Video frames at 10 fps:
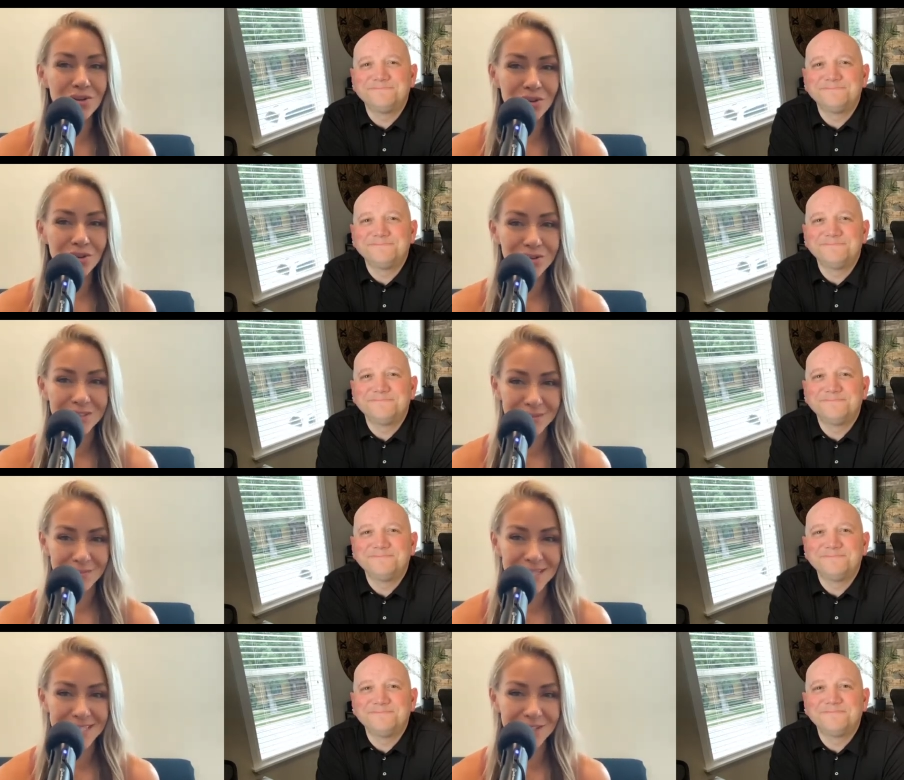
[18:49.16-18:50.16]
Speaker 1: your
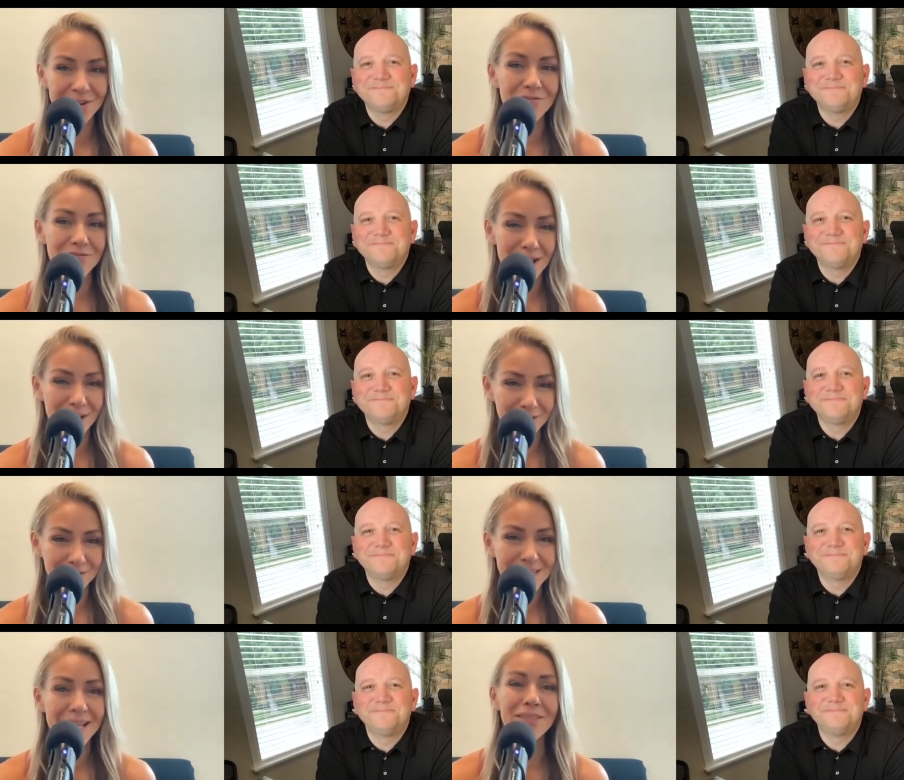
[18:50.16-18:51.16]
message on
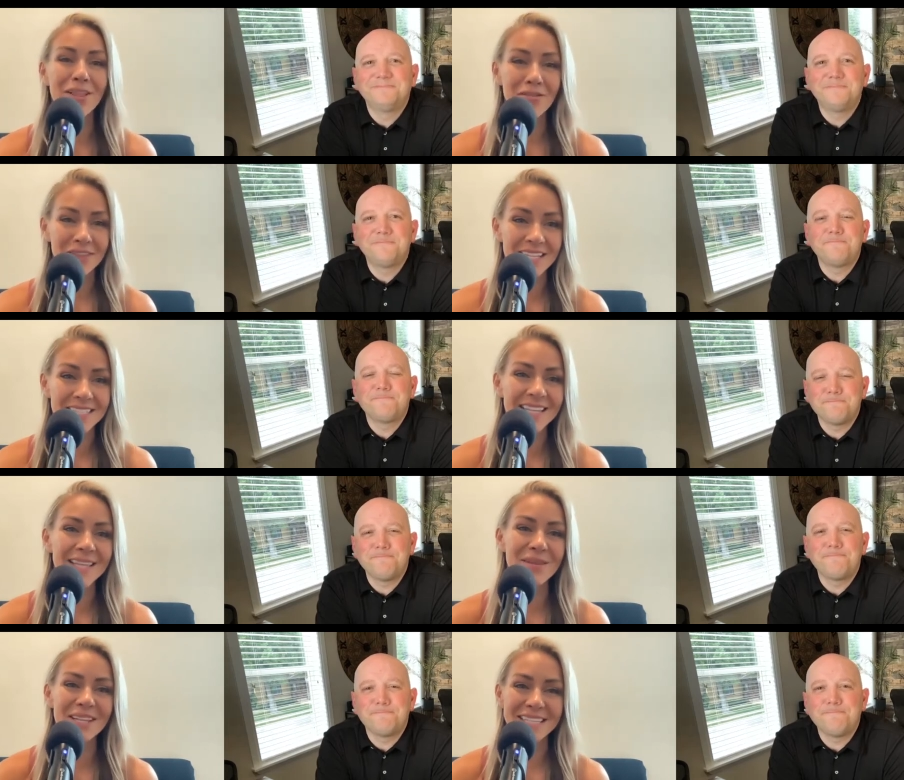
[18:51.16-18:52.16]
values i love this and
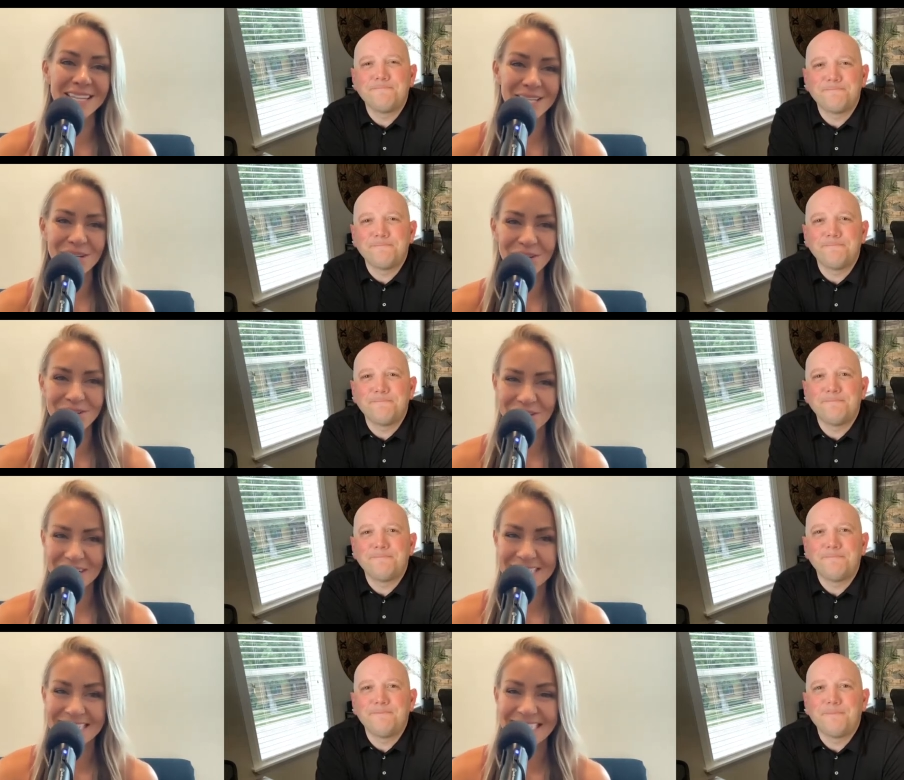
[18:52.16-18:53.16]
then let's get into your
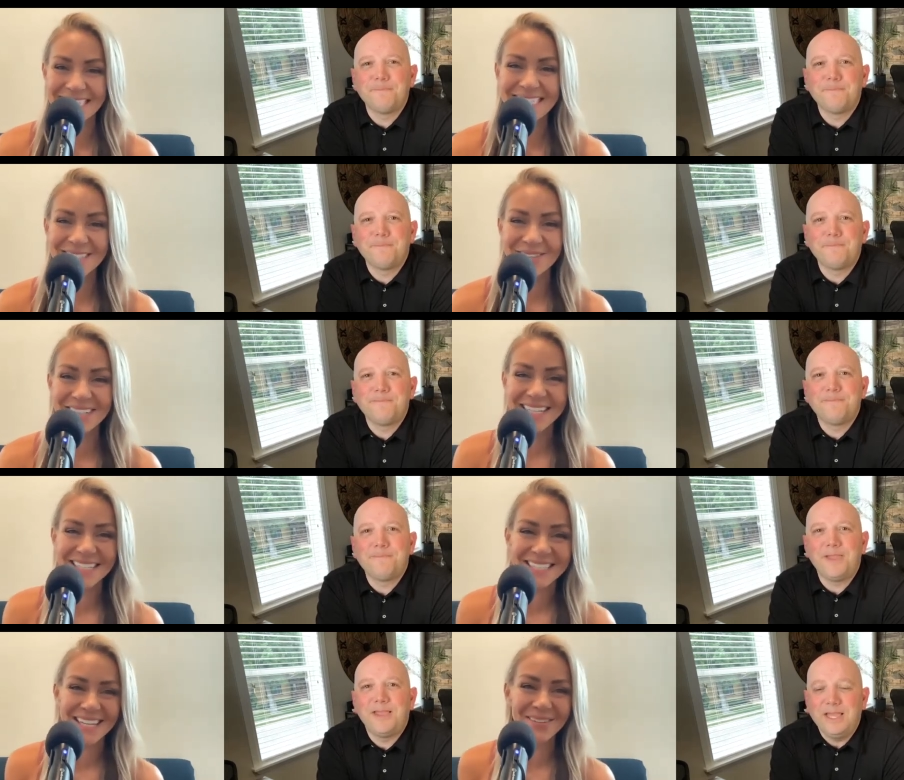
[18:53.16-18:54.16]
transition story
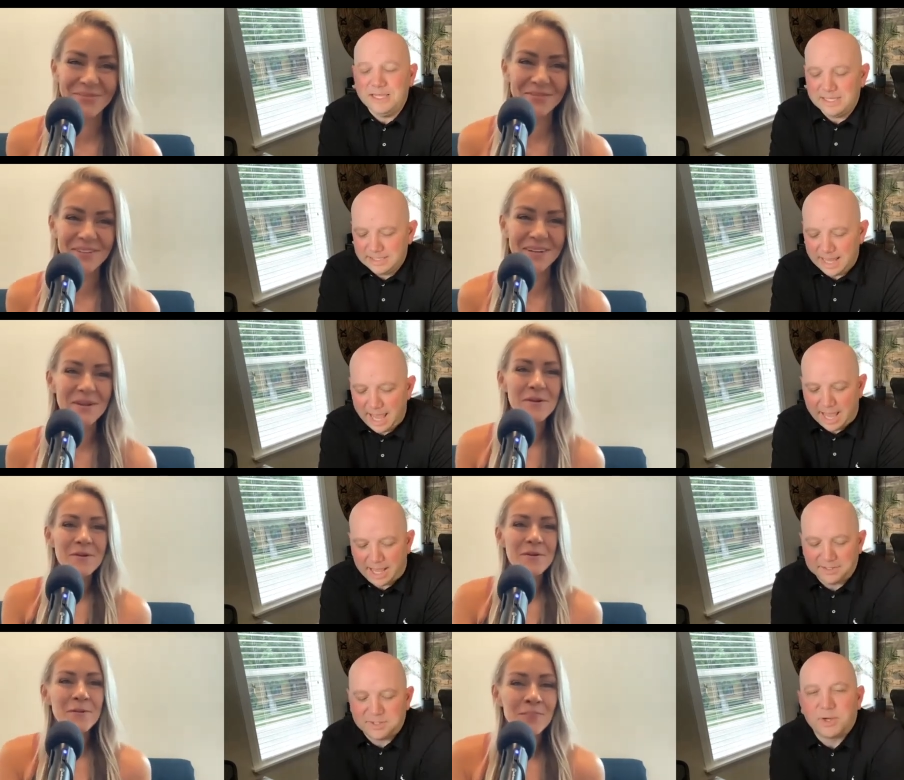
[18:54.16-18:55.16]
because that'll be fun
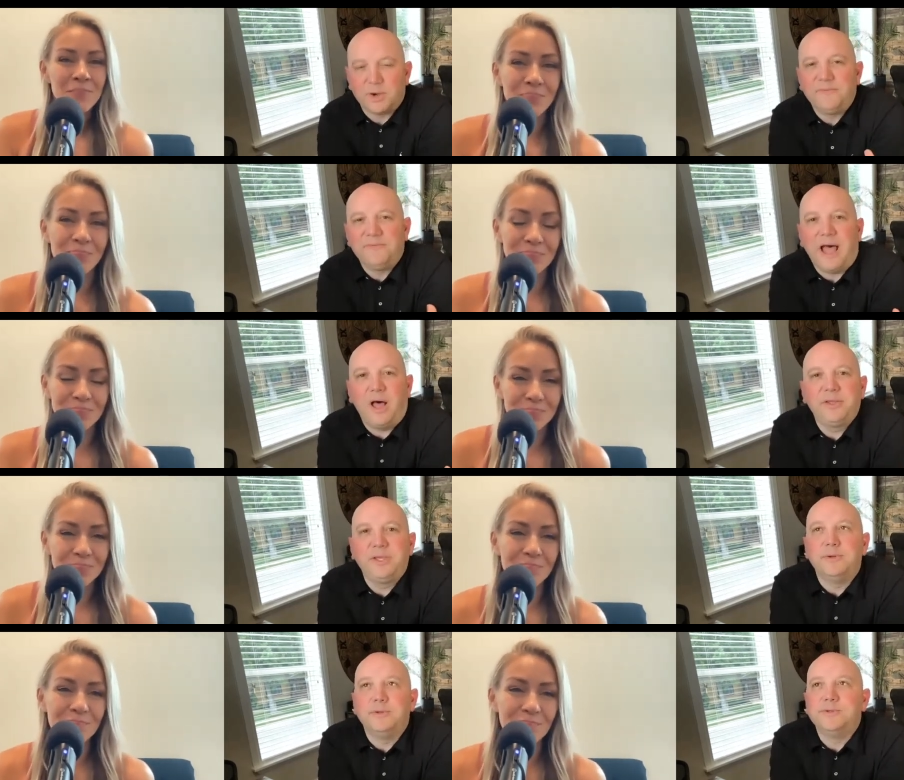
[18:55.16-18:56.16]
yeah
Speaker 2: so
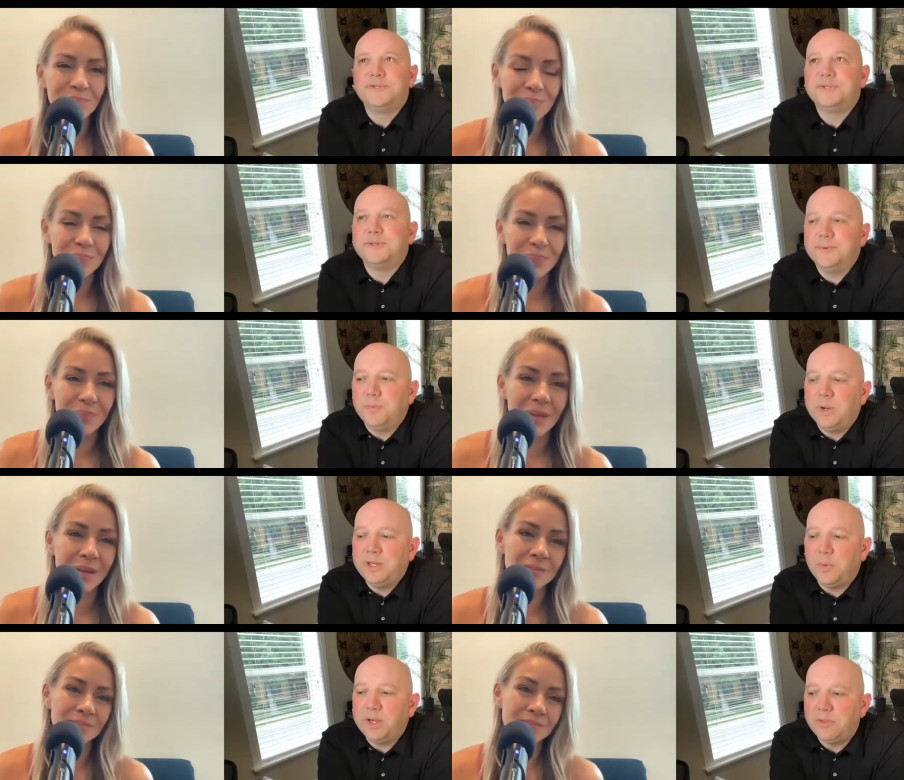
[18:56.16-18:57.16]
values mm-hmm.
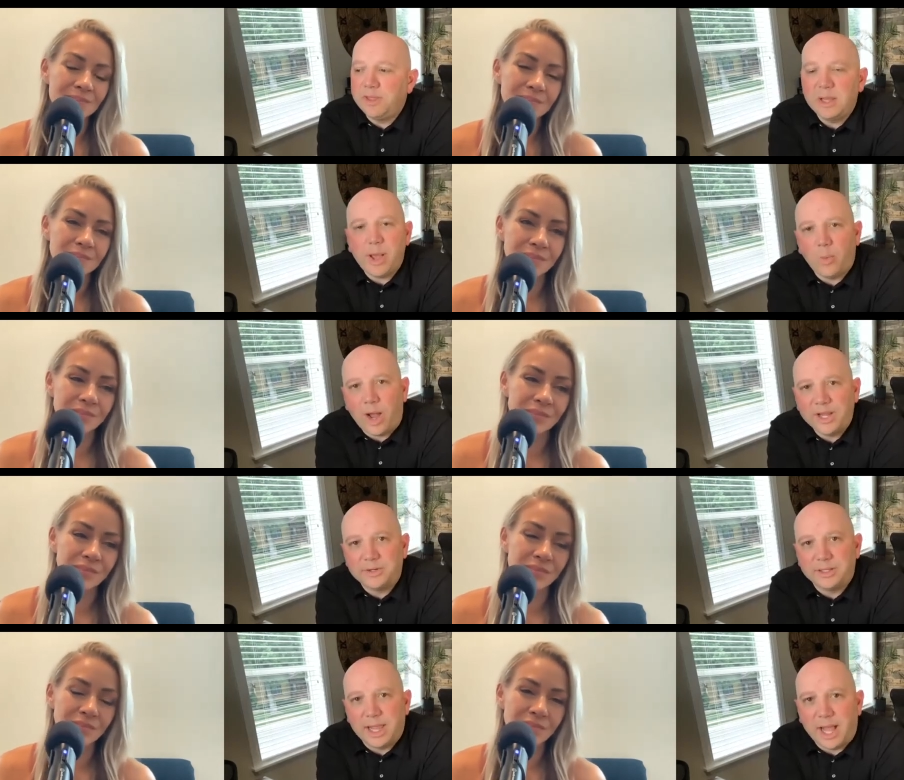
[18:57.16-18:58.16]
when when you think about why
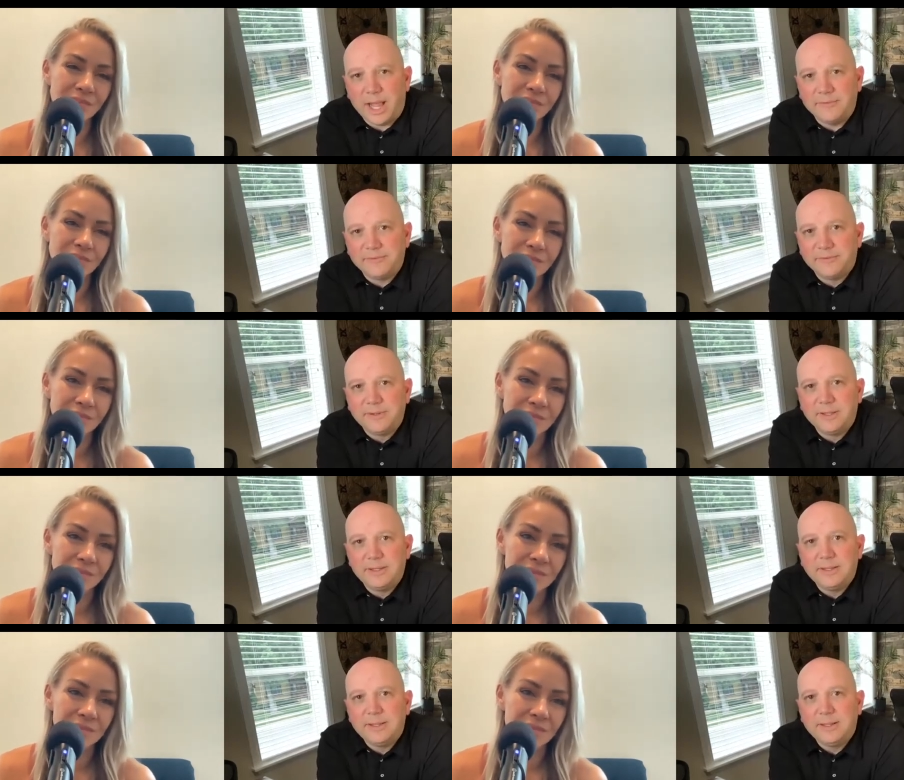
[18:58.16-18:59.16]
you're alive
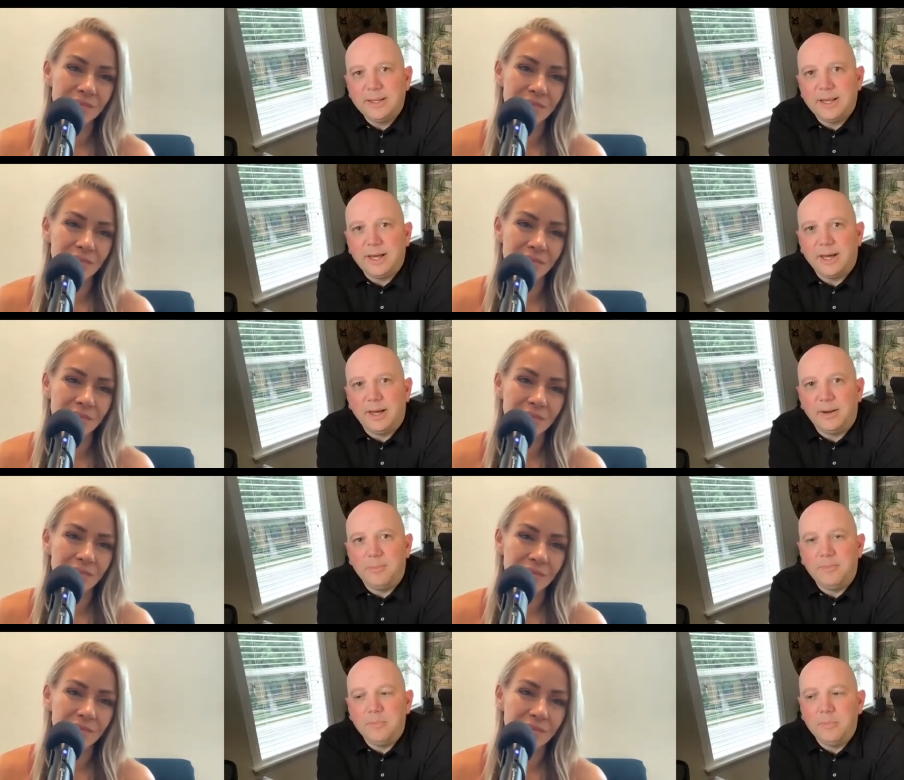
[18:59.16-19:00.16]

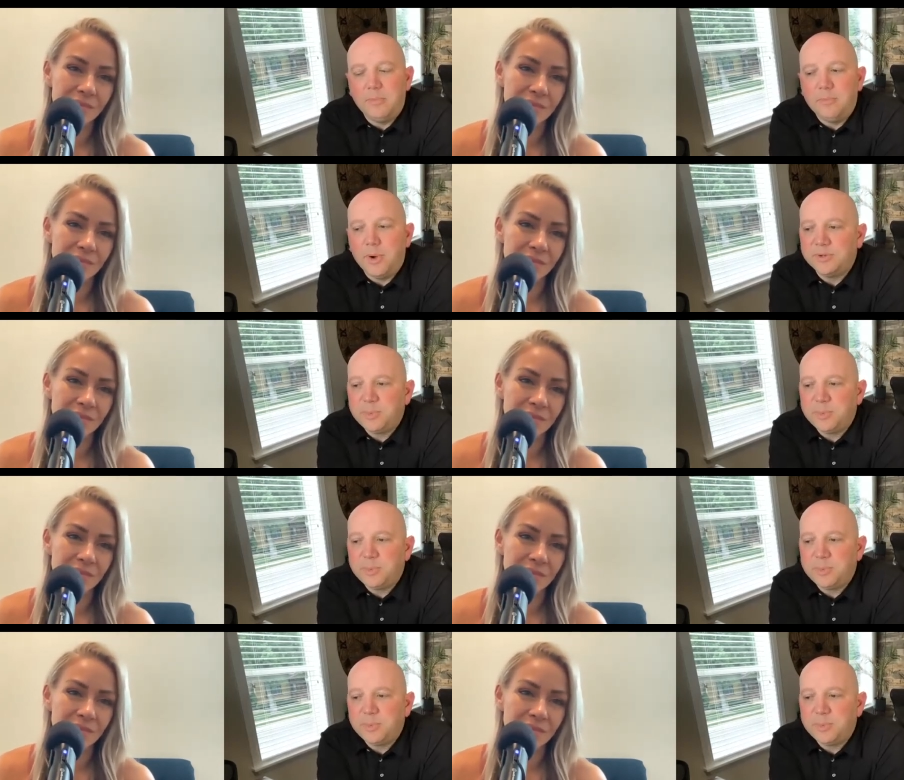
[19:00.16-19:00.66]
um most